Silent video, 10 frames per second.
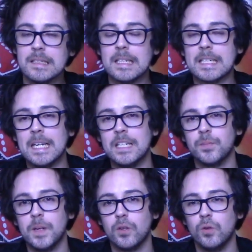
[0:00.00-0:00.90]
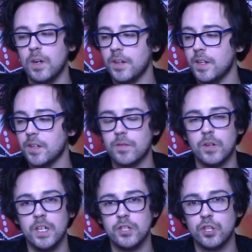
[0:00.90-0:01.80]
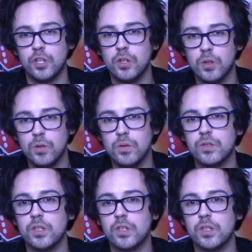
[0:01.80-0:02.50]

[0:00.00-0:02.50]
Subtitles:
again is a bit low, I think, for an HQ.